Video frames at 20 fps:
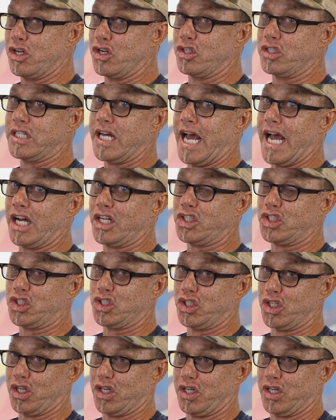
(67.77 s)
your
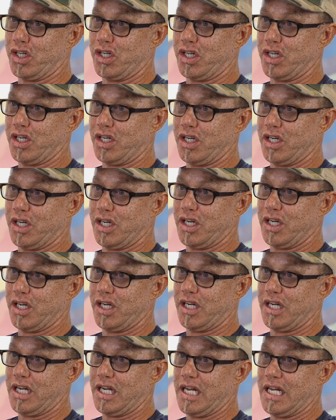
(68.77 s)
texture
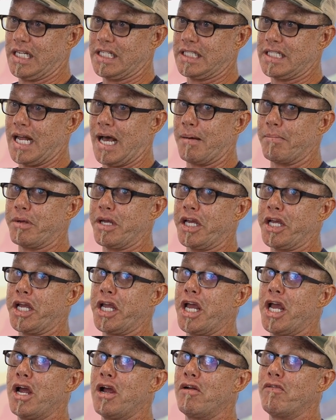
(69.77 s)
is not being
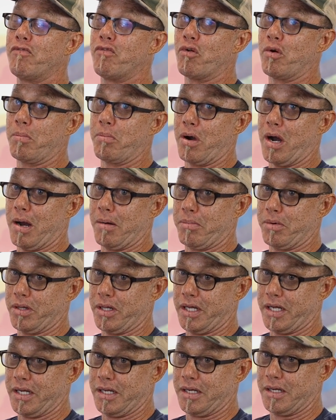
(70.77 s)
cared for
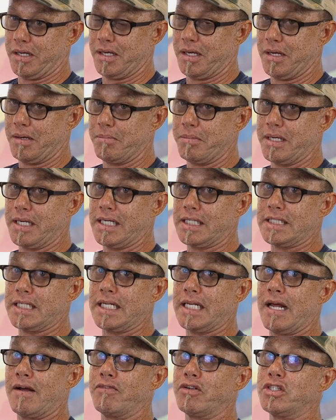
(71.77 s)
properly because
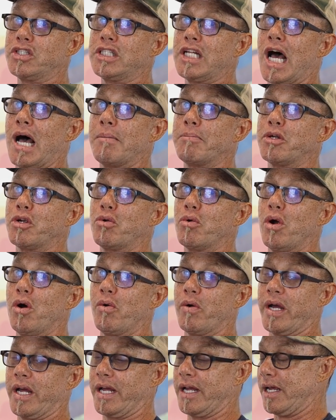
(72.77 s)
it never stopped
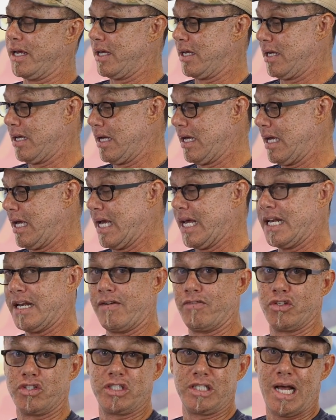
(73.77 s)
growing. It
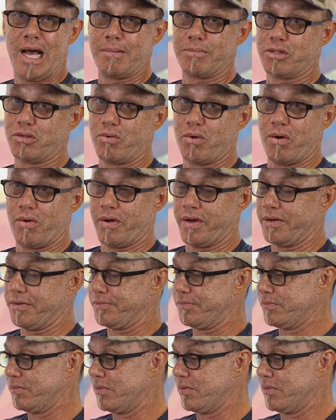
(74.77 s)
never stops growing.